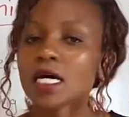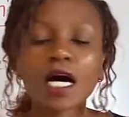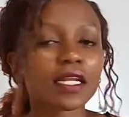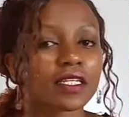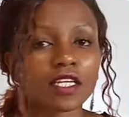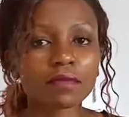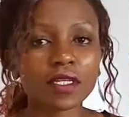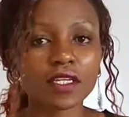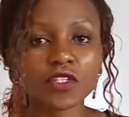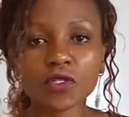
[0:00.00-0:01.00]
And
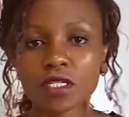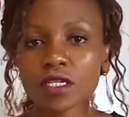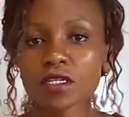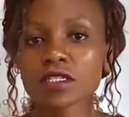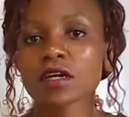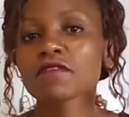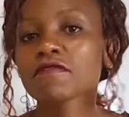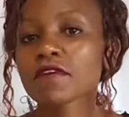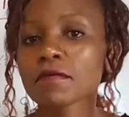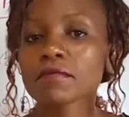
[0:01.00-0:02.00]
determination is
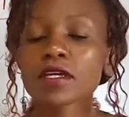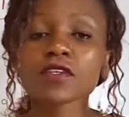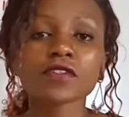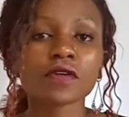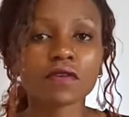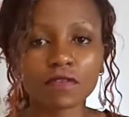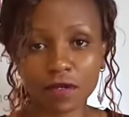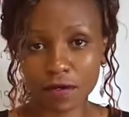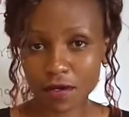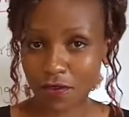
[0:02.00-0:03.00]
firmness
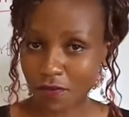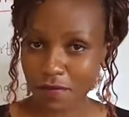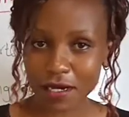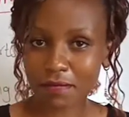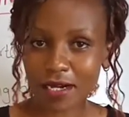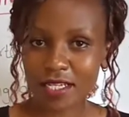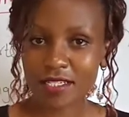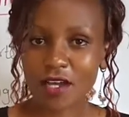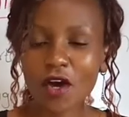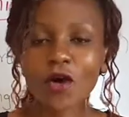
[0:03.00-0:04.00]
of purpose,